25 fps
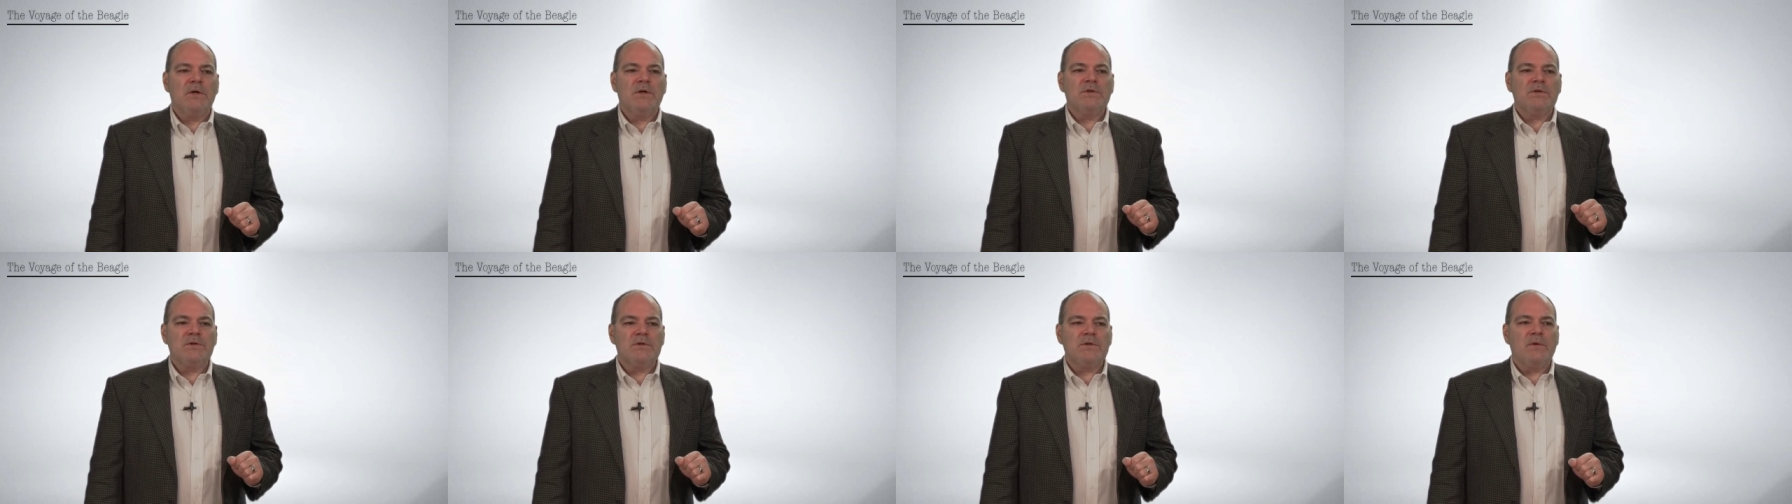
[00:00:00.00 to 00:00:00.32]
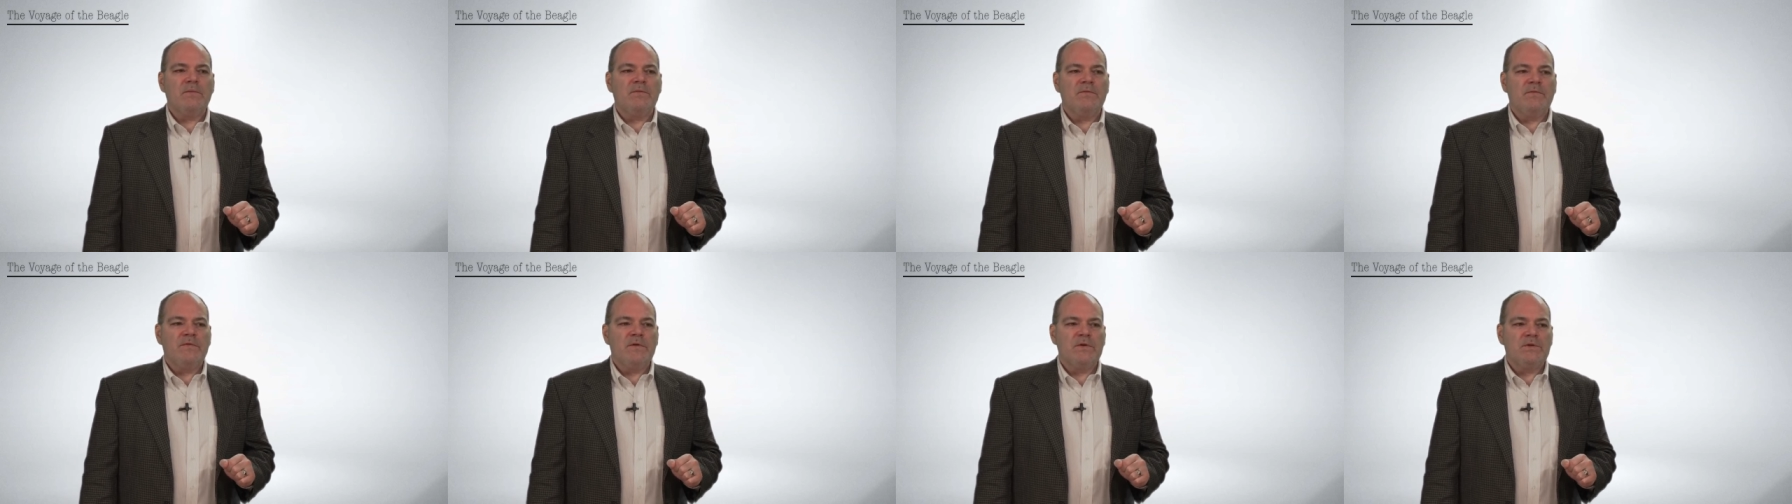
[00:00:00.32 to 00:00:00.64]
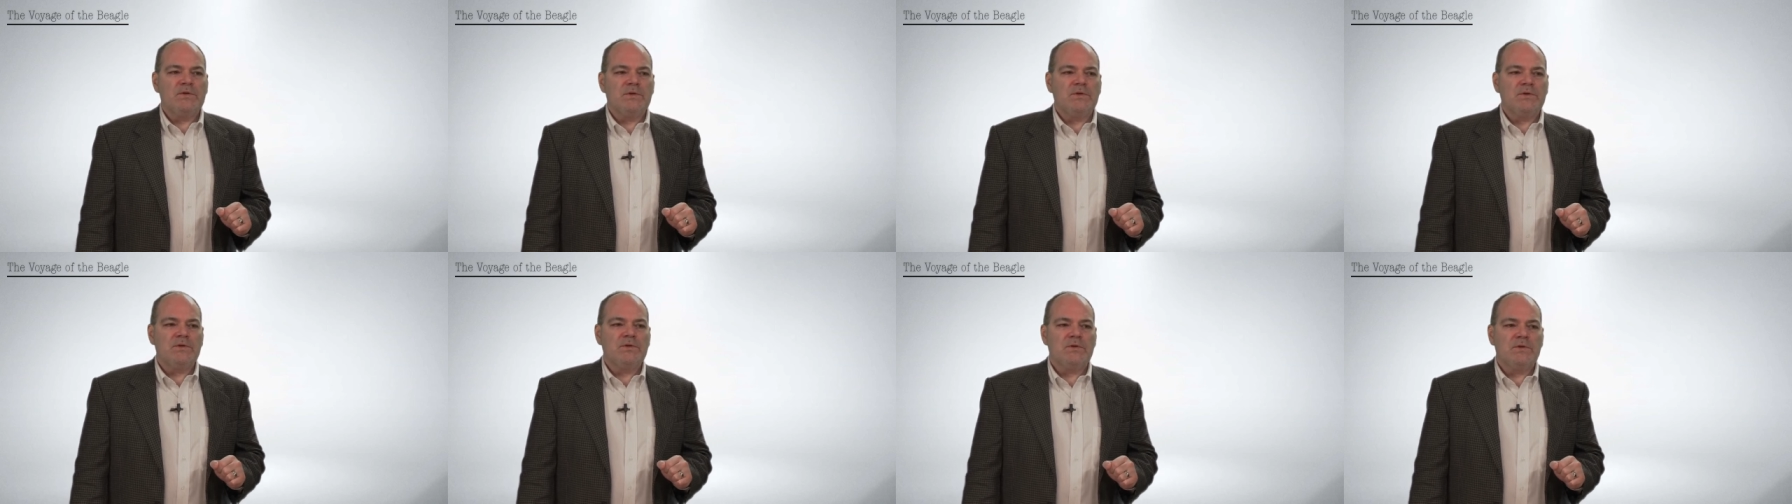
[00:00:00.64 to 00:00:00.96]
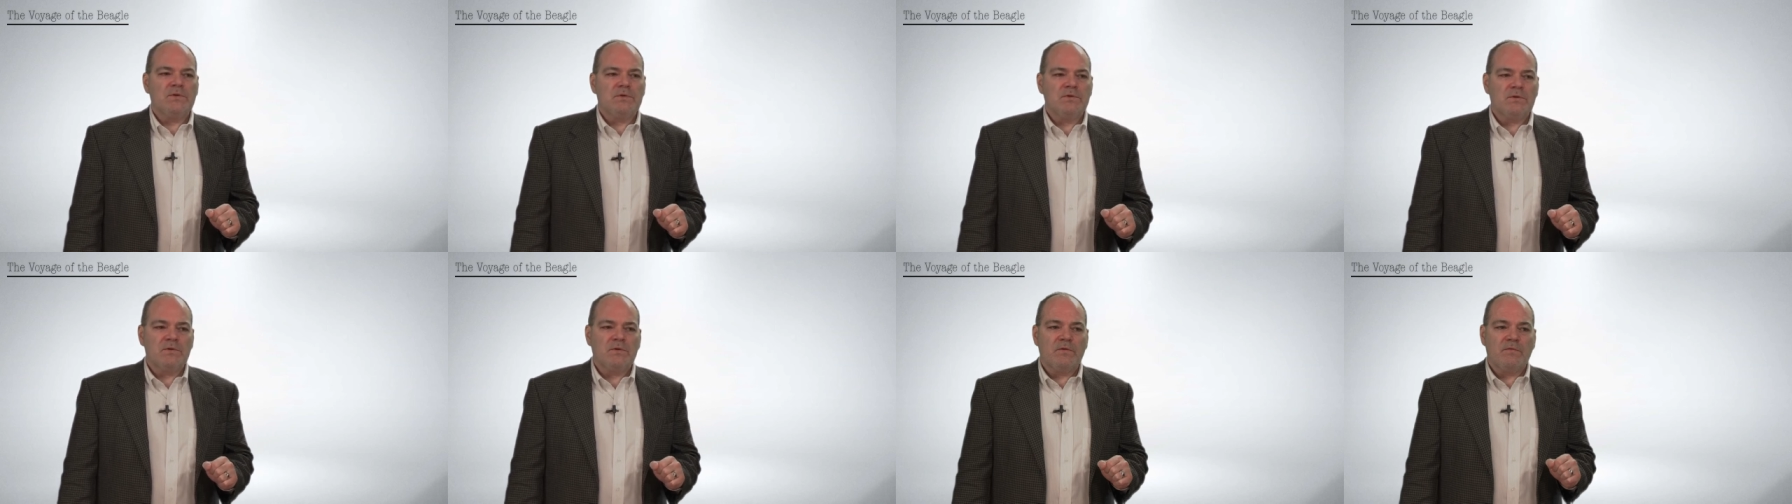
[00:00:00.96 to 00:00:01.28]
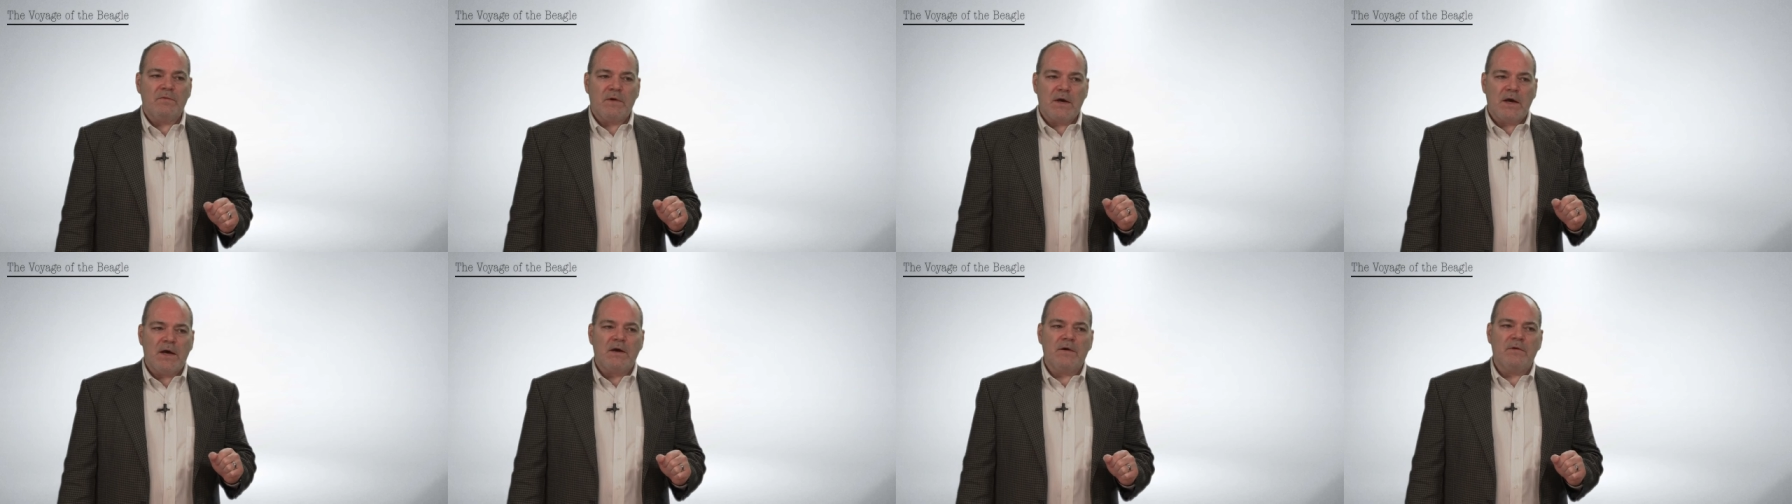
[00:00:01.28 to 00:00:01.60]
some finches to
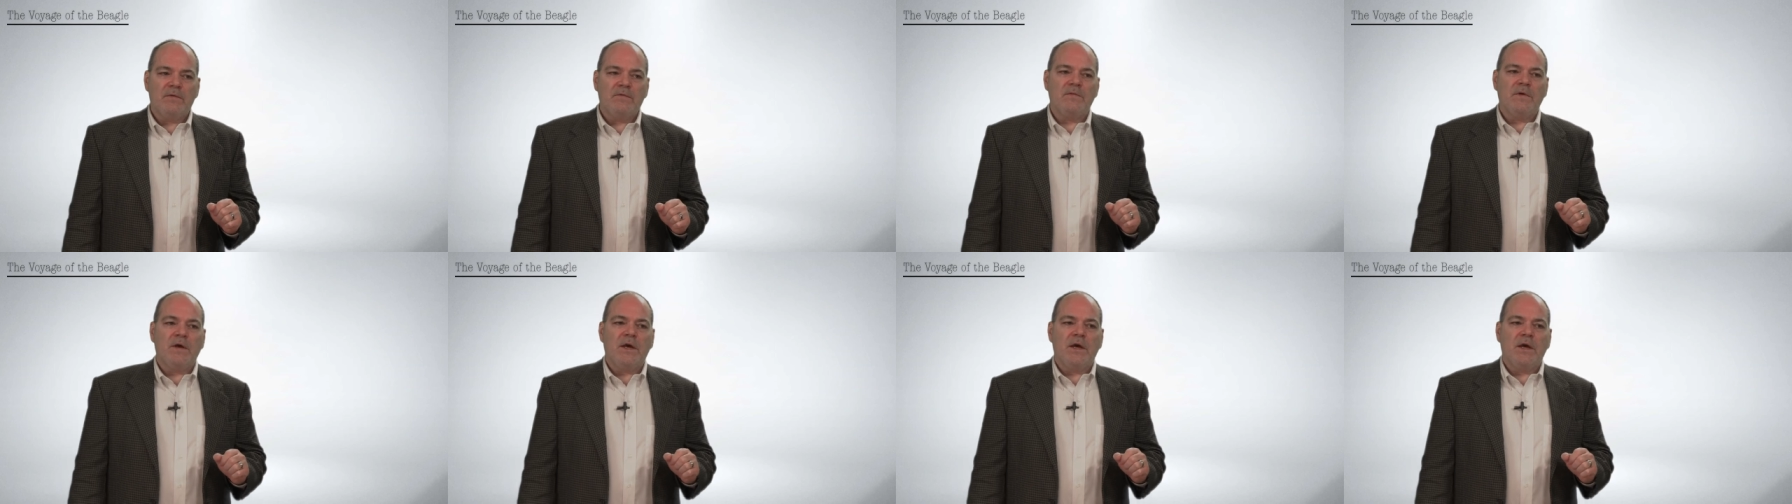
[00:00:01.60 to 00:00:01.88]
survive